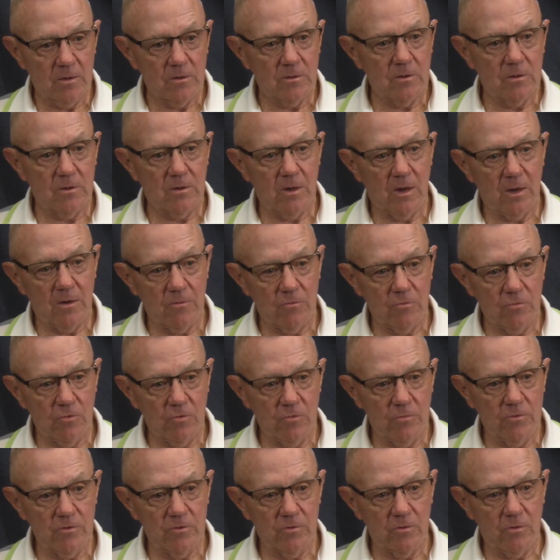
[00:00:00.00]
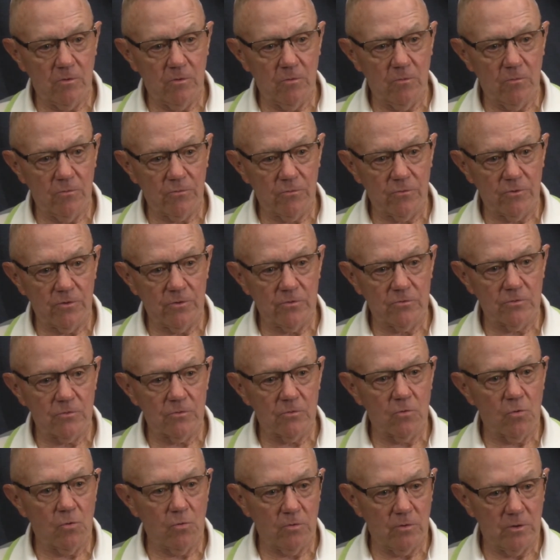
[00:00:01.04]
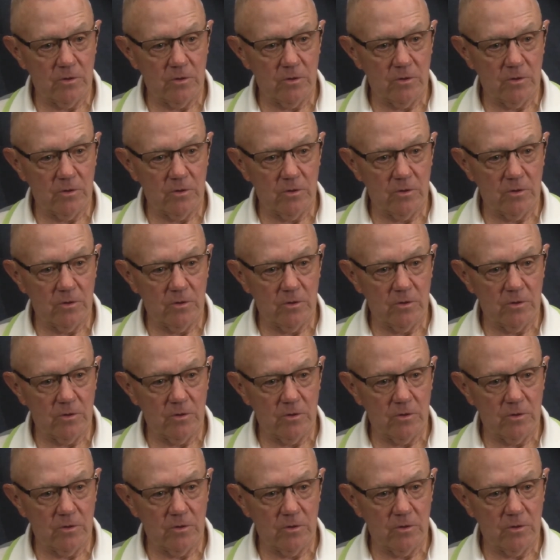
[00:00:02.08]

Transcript: didn't have room in your home freezer or